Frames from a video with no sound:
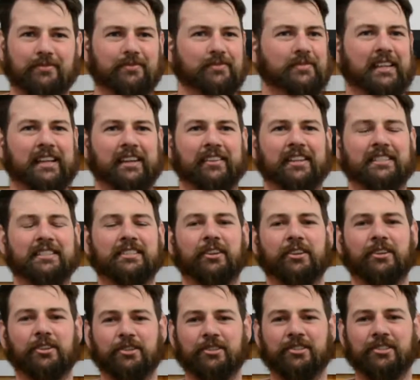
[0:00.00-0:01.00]
Yeah, that's not
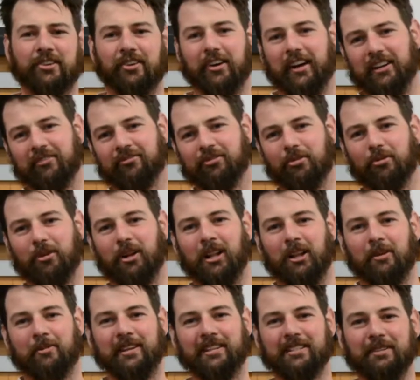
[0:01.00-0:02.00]
a good sign if the
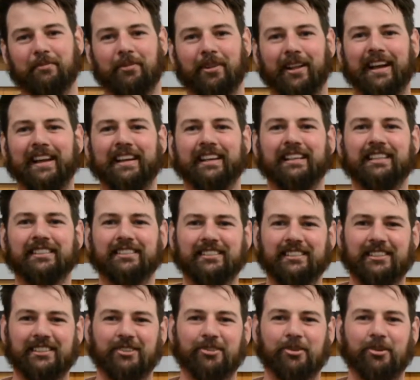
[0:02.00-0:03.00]
Wallabies are playing England
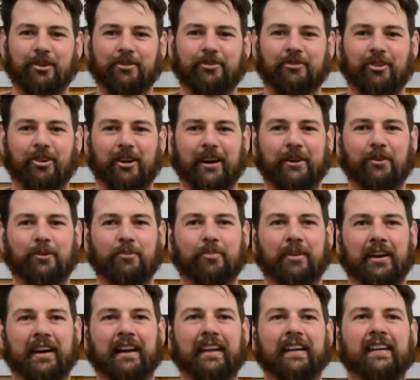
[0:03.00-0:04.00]
in a quarter final.
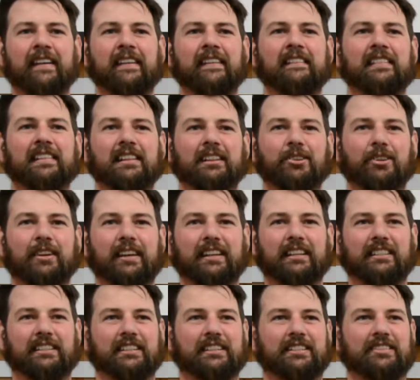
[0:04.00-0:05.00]
But looking
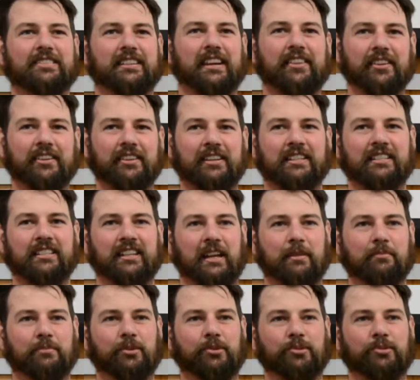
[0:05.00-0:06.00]
at those other
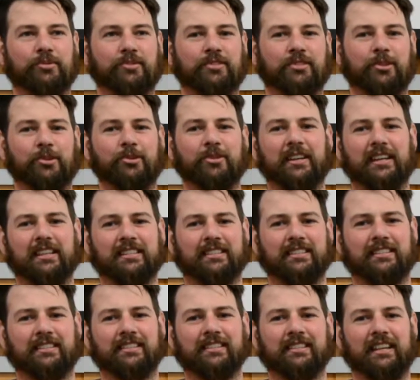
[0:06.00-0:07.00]
examples,
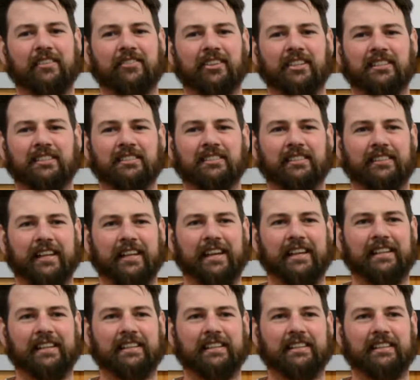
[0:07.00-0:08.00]
2007,
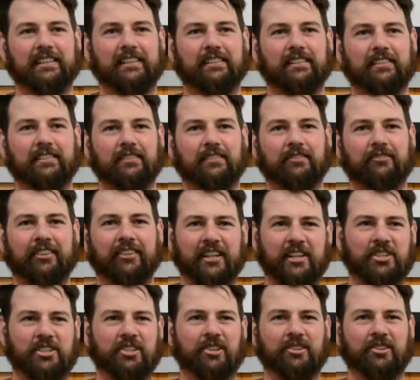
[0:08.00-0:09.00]
they
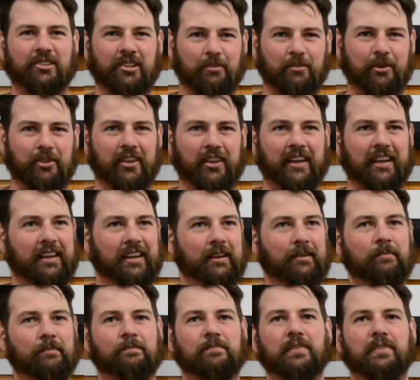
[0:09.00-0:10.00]
finished on top of
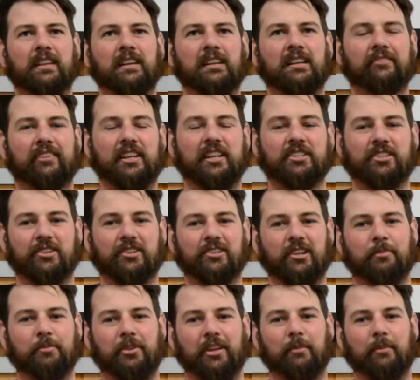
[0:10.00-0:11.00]
their
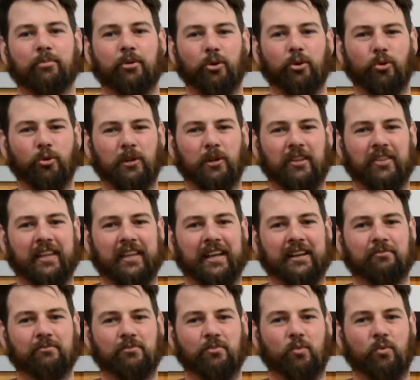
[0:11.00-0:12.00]
pool and
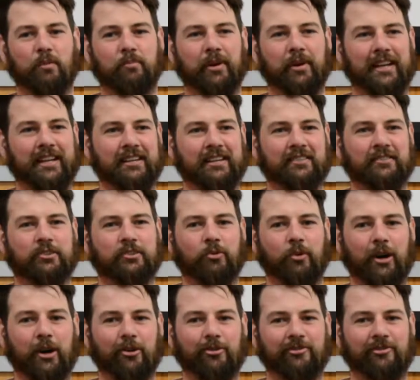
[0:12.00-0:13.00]
then were beaten
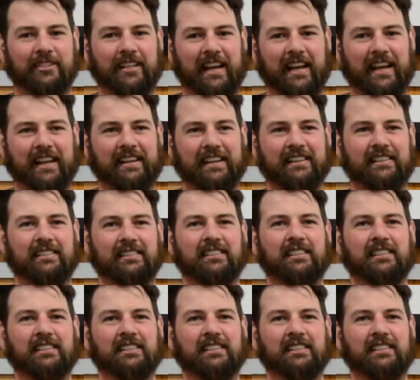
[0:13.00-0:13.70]
12-10.